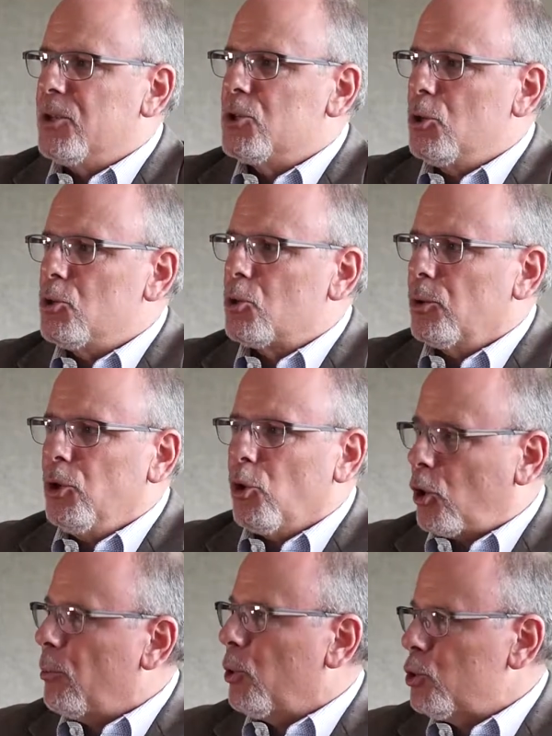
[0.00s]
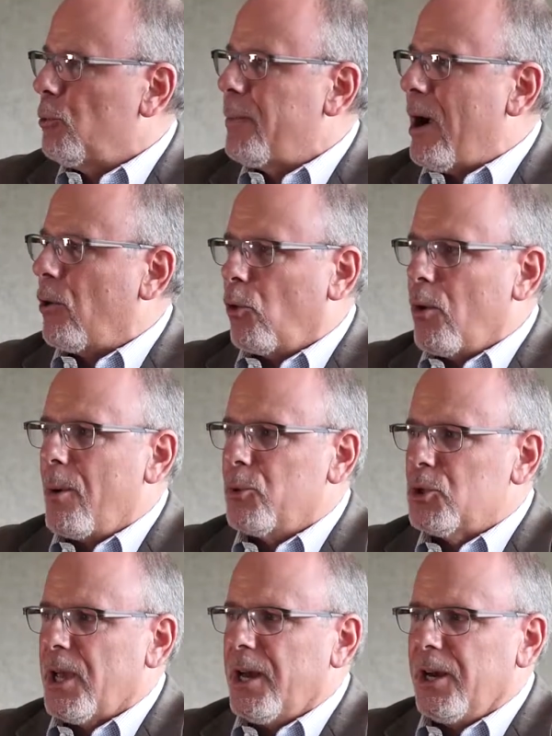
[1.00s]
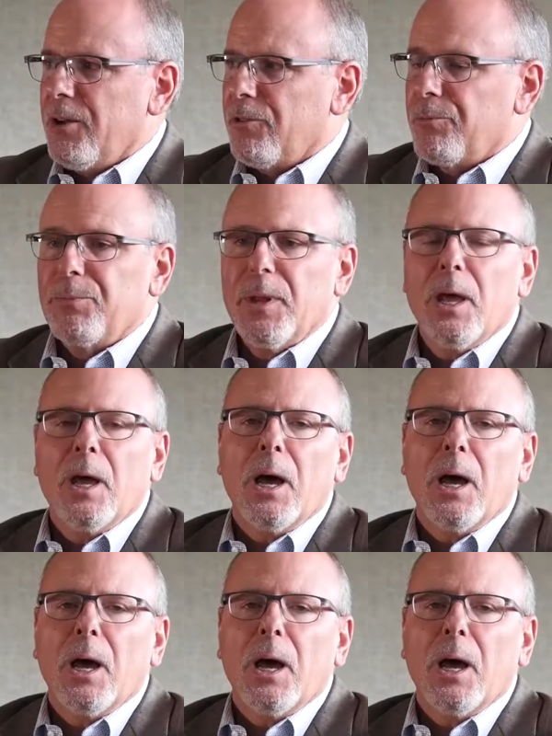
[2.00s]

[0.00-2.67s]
that is usually your commercial power representative.